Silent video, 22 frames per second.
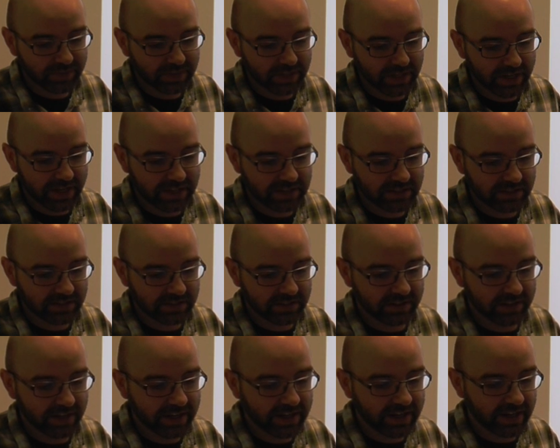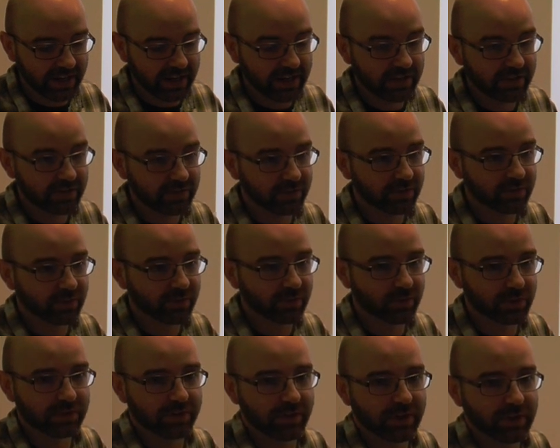the answer that they gave
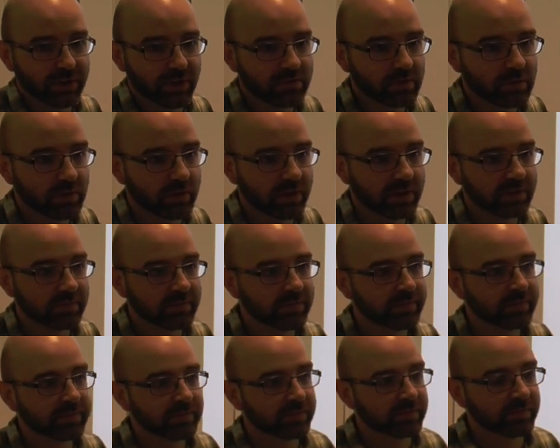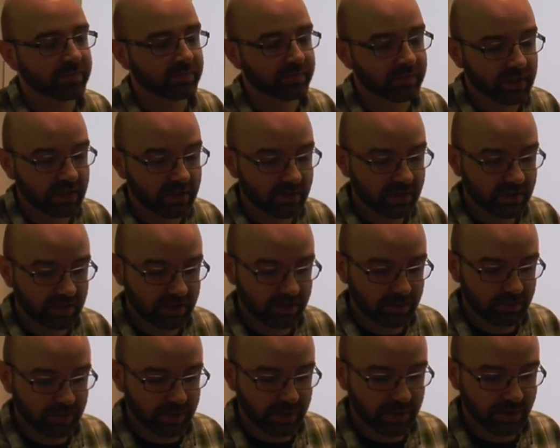was a very novel one,
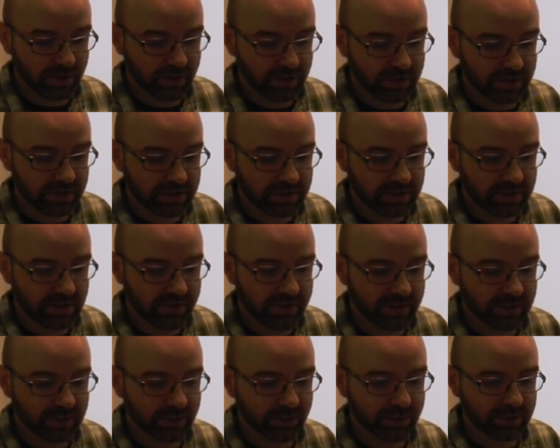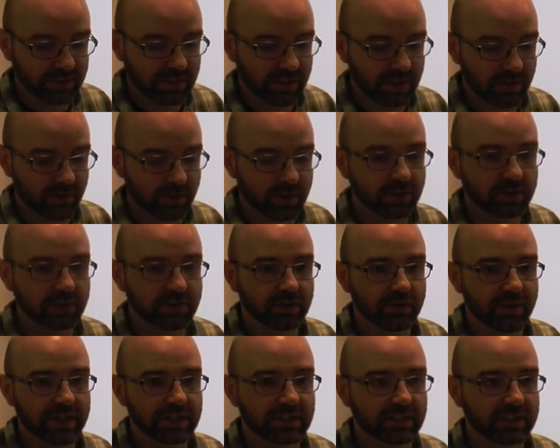because their answer was that, well,
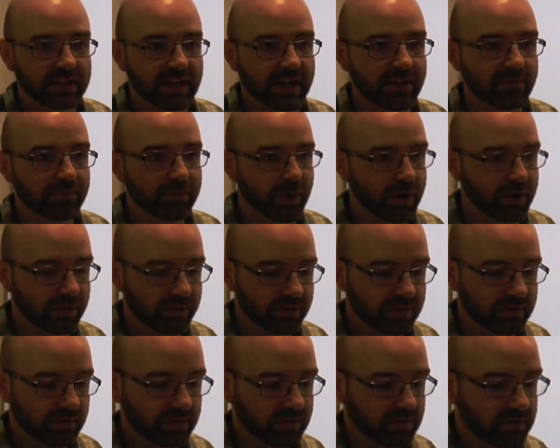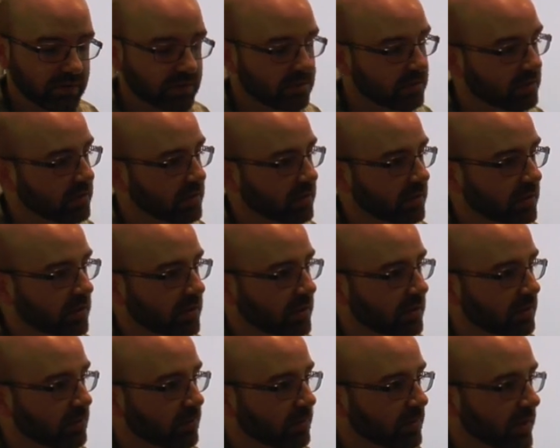you actually have both,
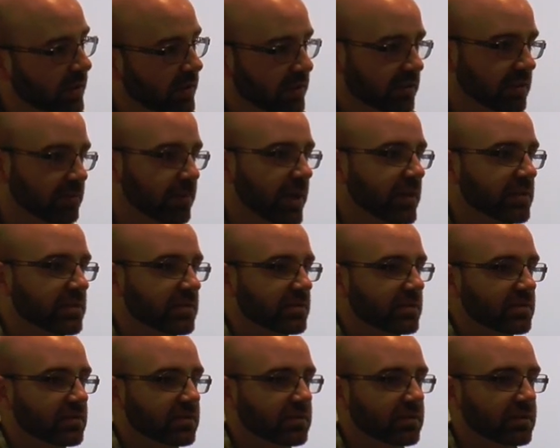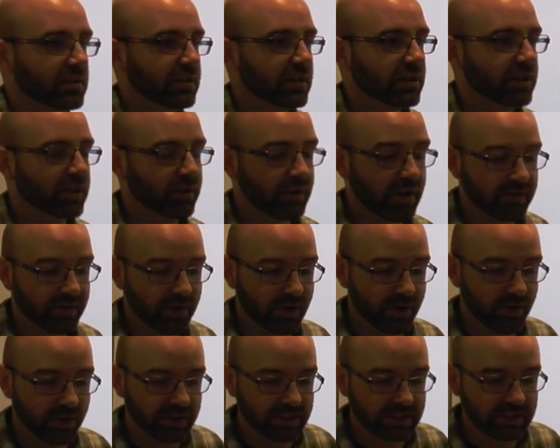and it depends. You have
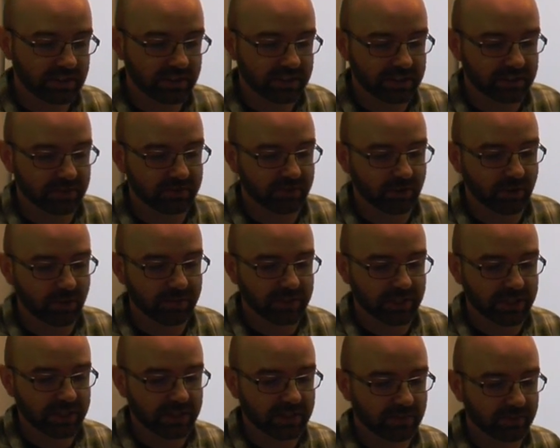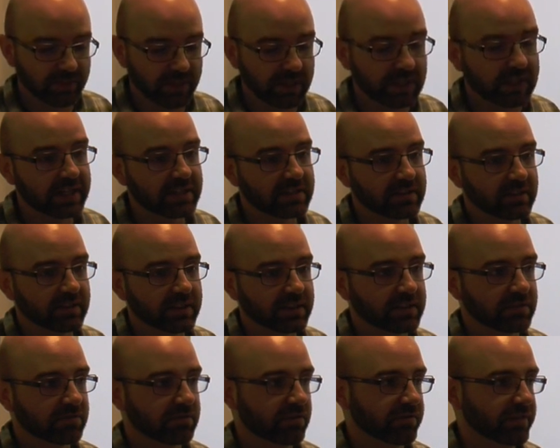early selection for objects, but late
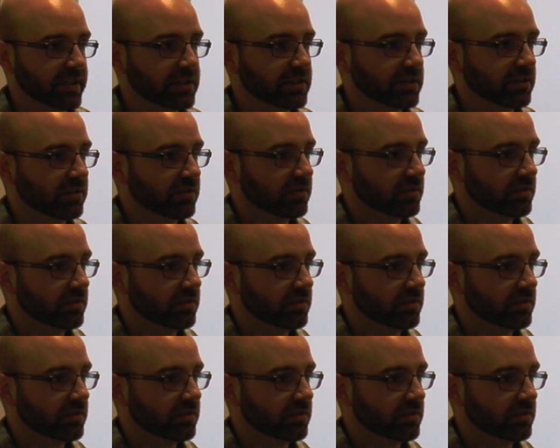selection for features.